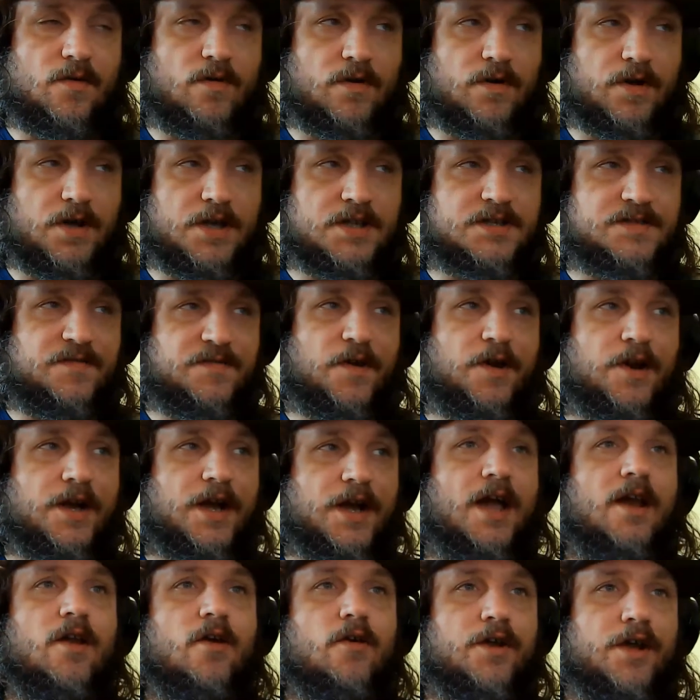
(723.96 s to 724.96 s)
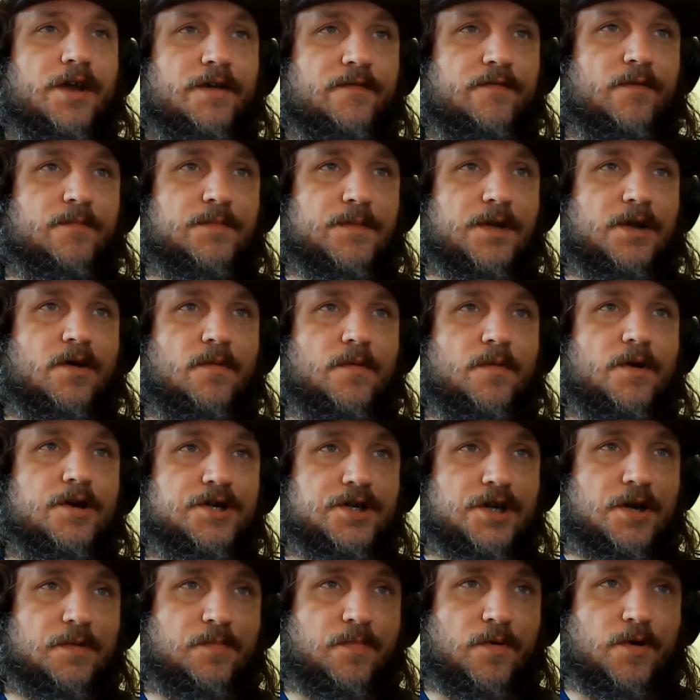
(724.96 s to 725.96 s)
it's very caloric from the
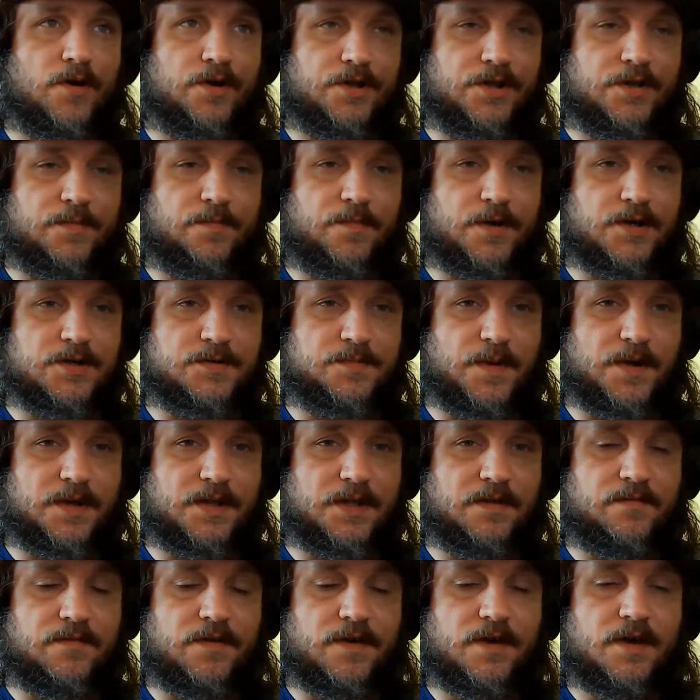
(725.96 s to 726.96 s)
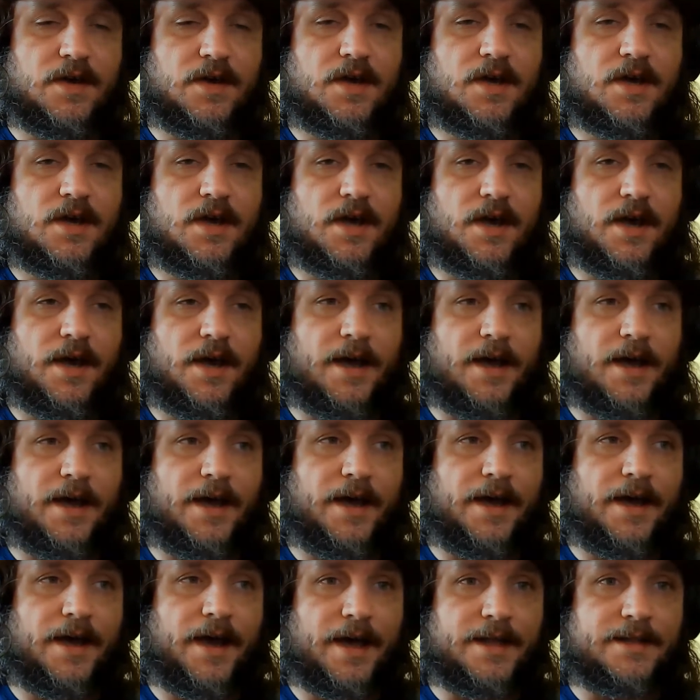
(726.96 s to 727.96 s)
commercial point perspective.
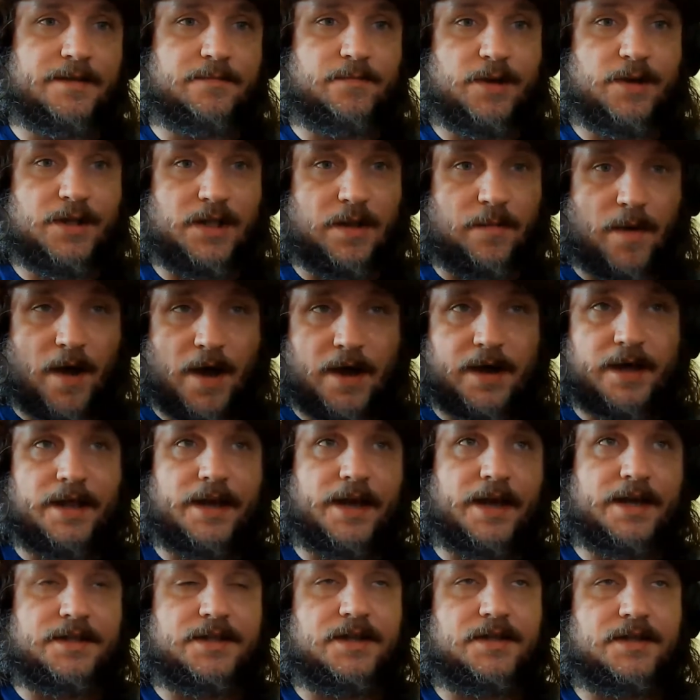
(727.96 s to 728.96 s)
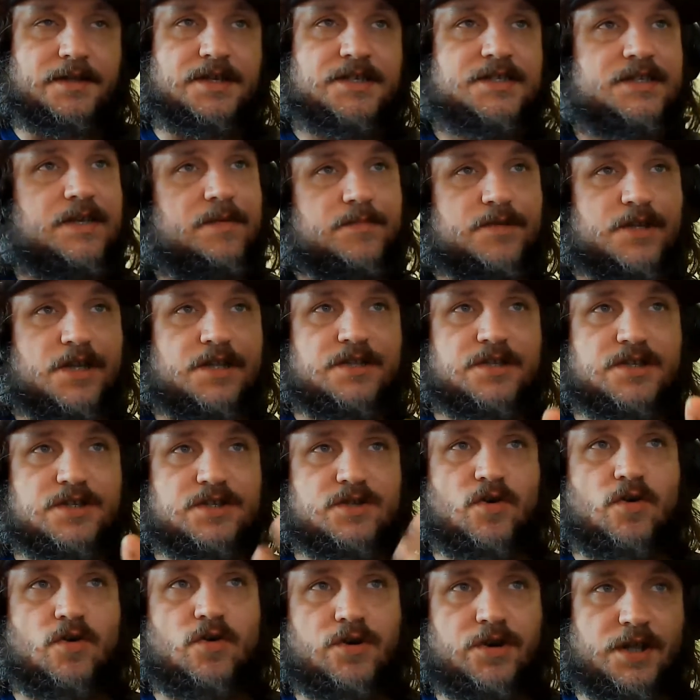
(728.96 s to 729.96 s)
And when I'm aggregating this, I'm then
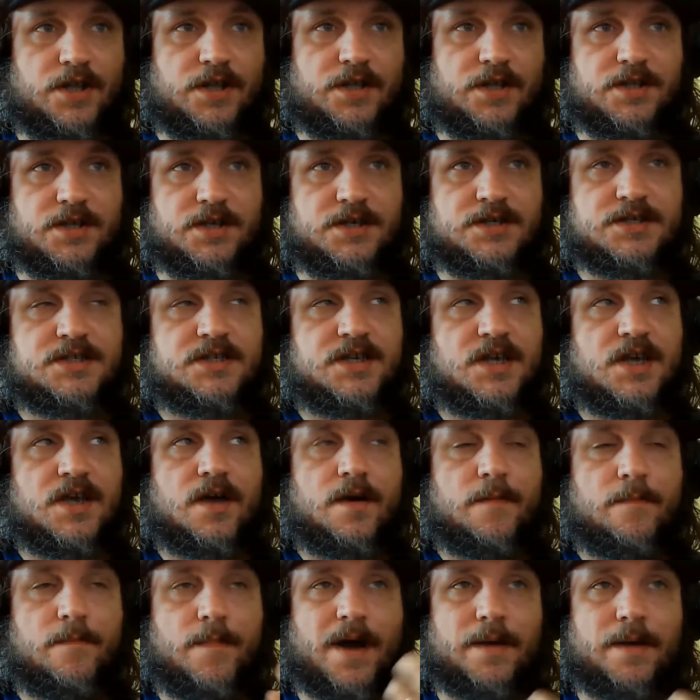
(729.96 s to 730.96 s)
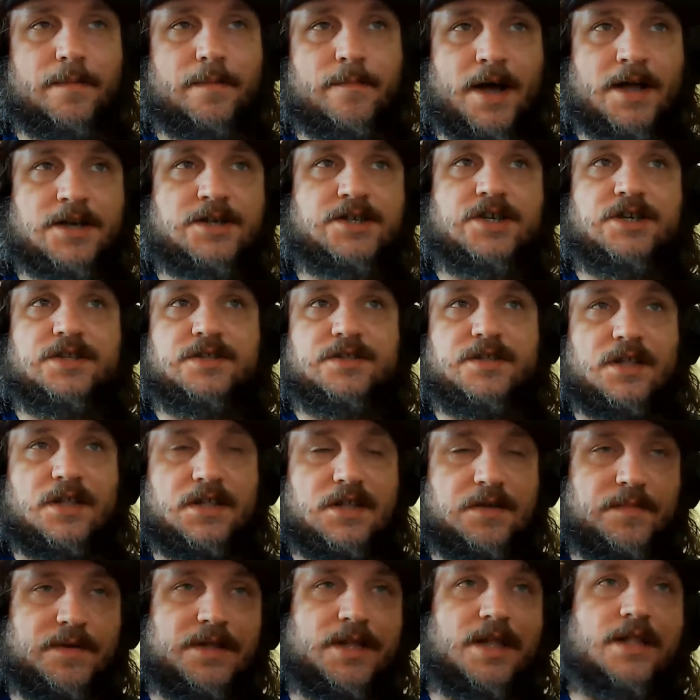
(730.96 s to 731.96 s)
sorting this by match and
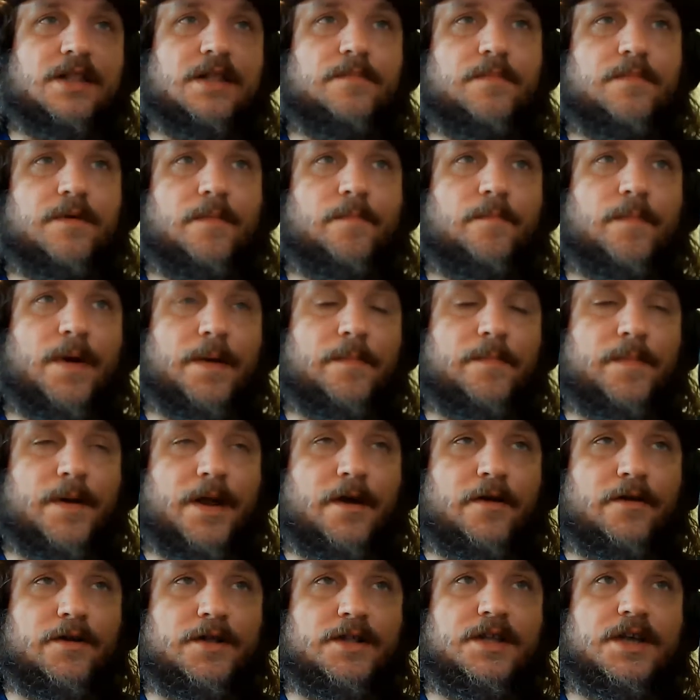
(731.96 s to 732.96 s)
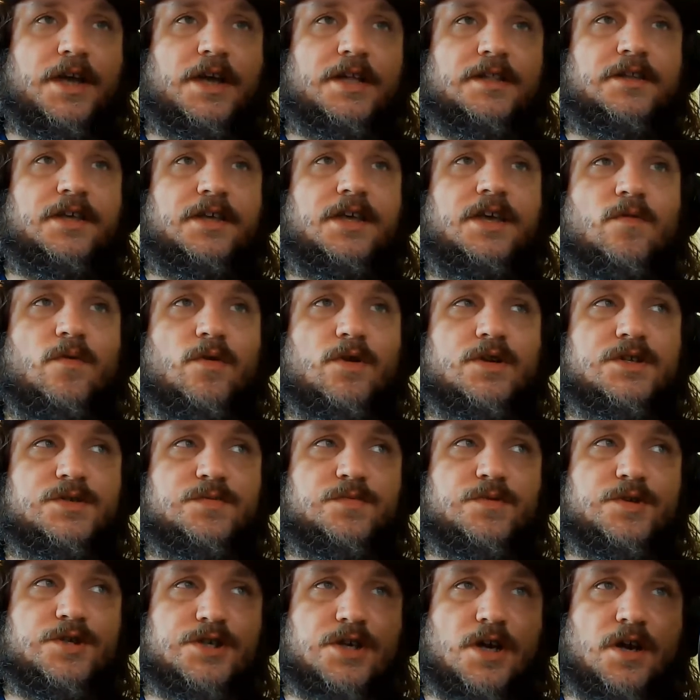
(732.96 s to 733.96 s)
then immediately by priority. And
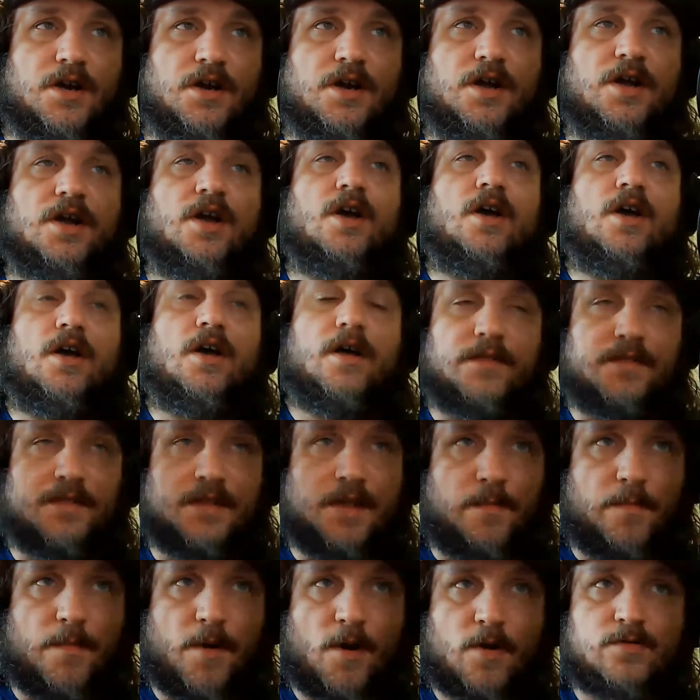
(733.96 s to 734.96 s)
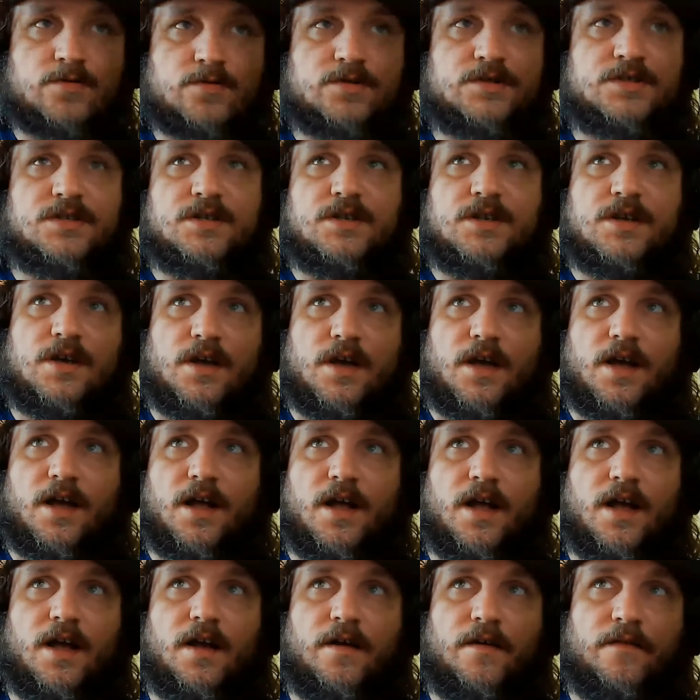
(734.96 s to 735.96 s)
keywords which are the most
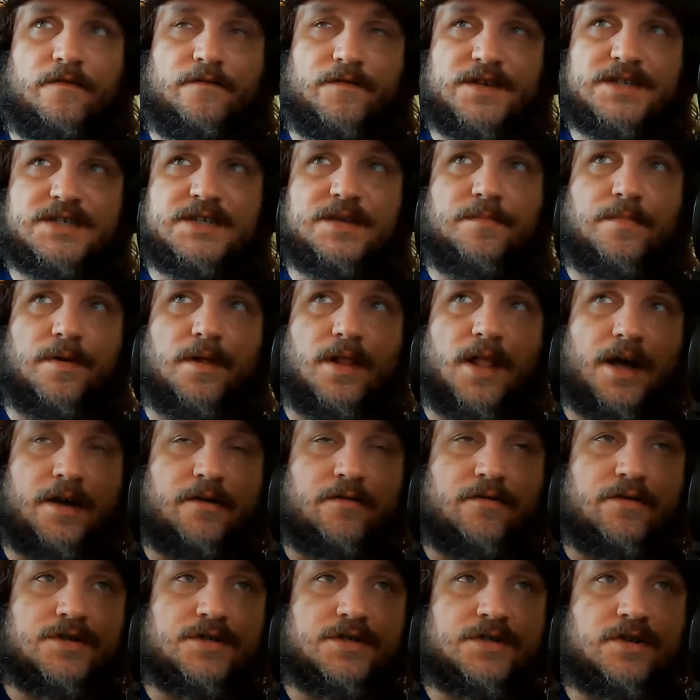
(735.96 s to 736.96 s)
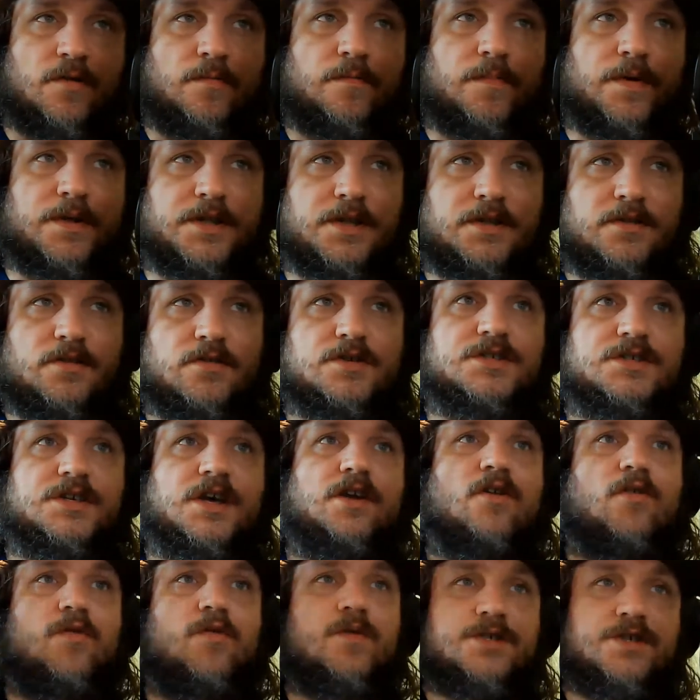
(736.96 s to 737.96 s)
visible across competitors
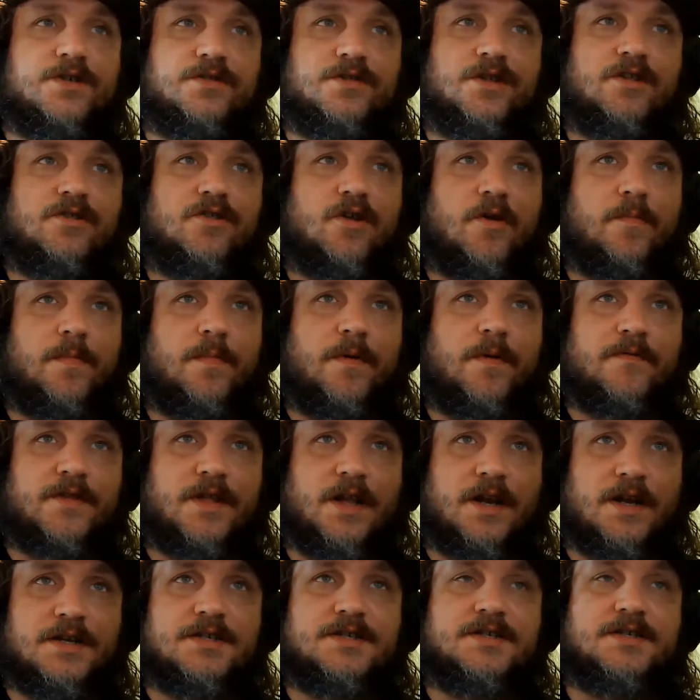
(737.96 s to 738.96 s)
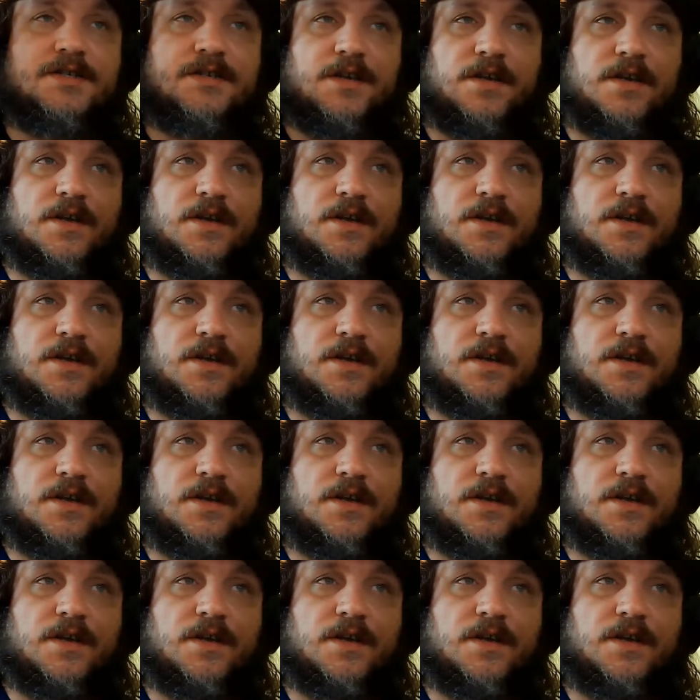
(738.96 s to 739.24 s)
are always on the top of the list.